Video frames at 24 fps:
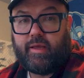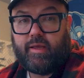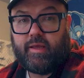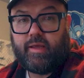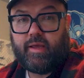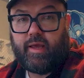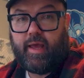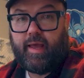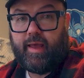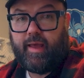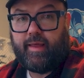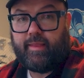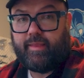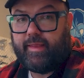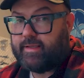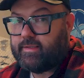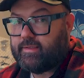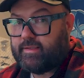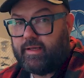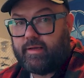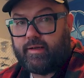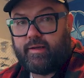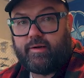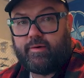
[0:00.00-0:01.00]

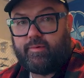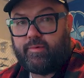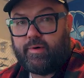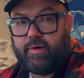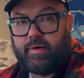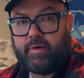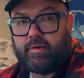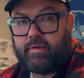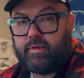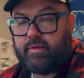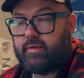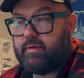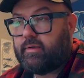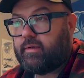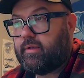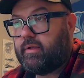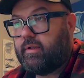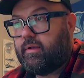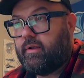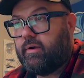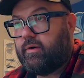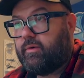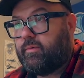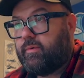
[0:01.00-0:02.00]
that's not going to work. You
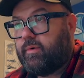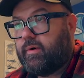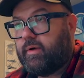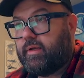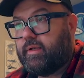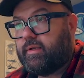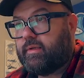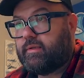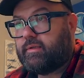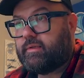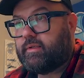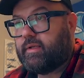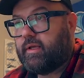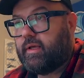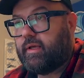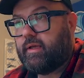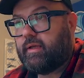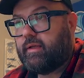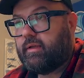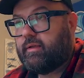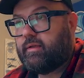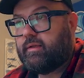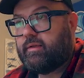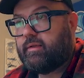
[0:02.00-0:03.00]
don't want
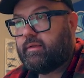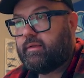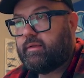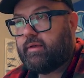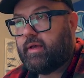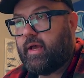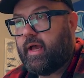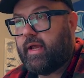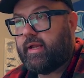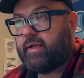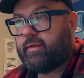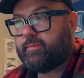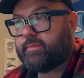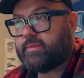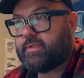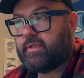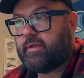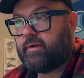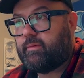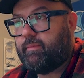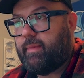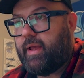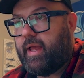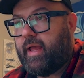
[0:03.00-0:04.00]
items that are
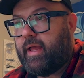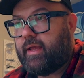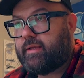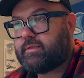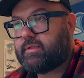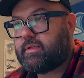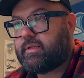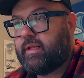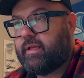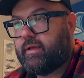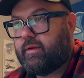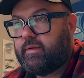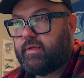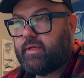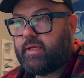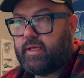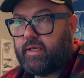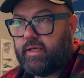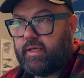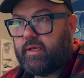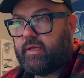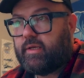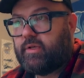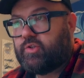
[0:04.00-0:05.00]
masked. Now,
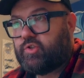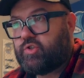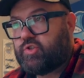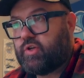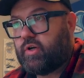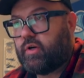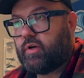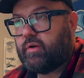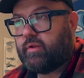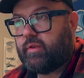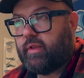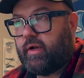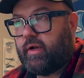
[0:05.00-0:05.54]
sure,